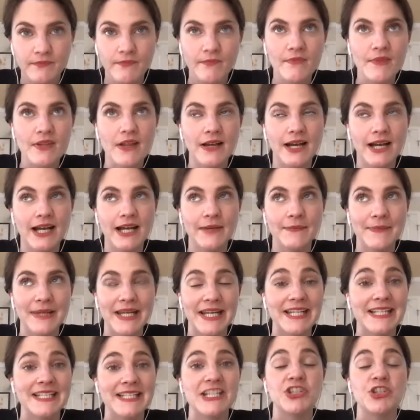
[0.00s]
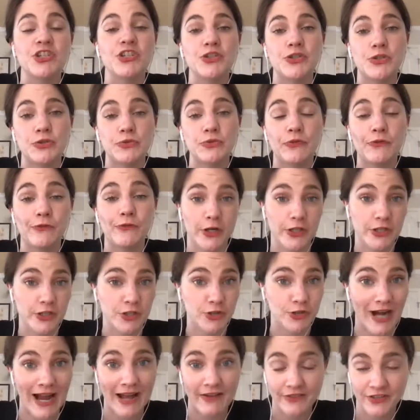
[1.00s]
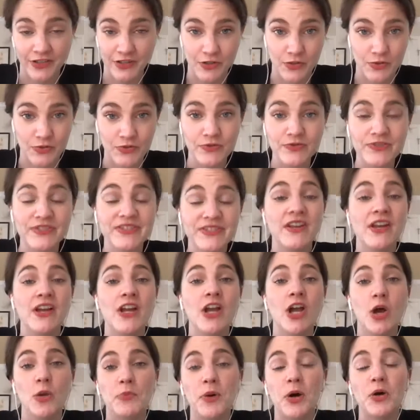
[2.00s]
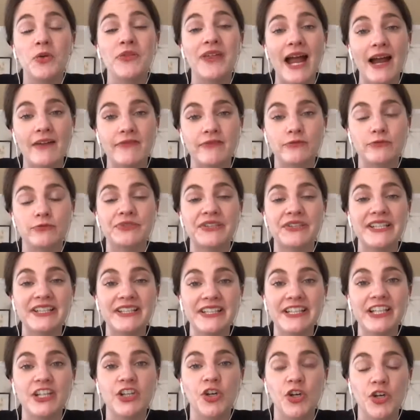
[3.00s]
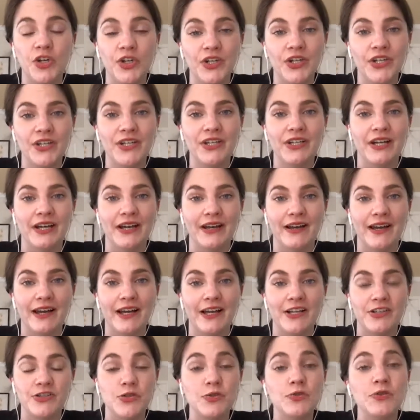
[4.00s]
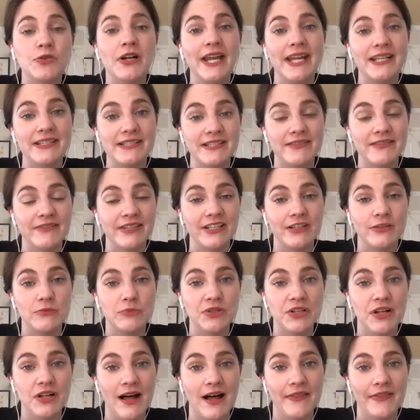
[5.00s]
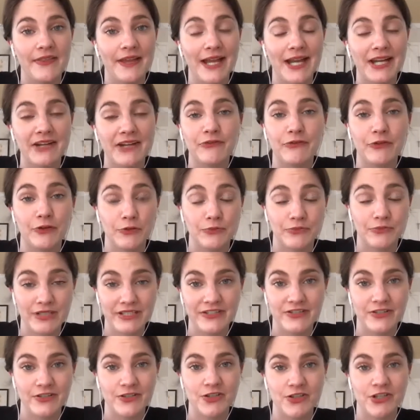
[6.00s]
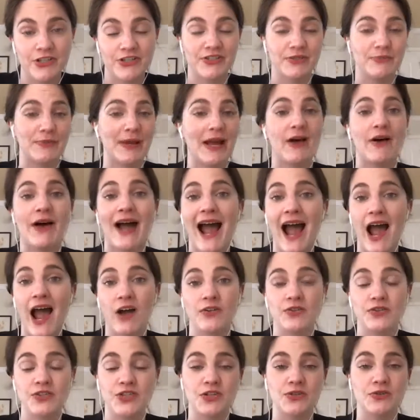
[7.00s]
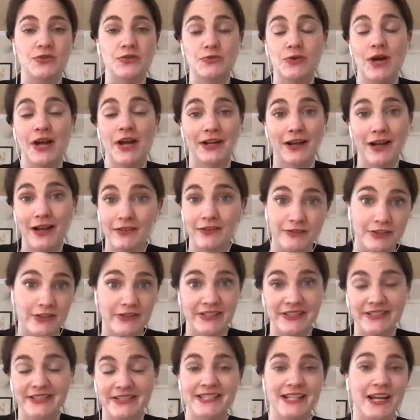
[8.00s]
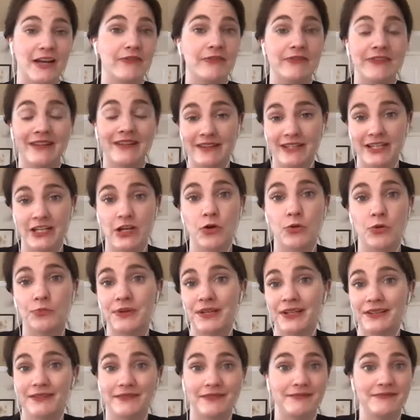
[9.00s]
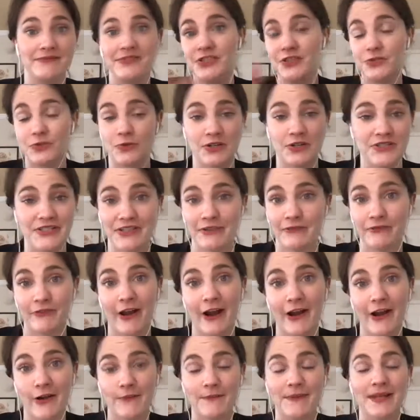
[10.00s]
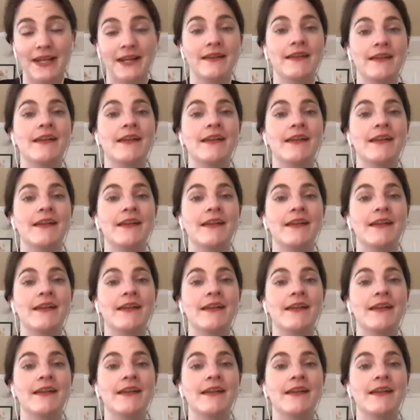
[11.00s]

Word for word: um, in addition to First Draft News, both have really good uh, toolkits available online for researchers about how to uncover this stuff in the open source environment.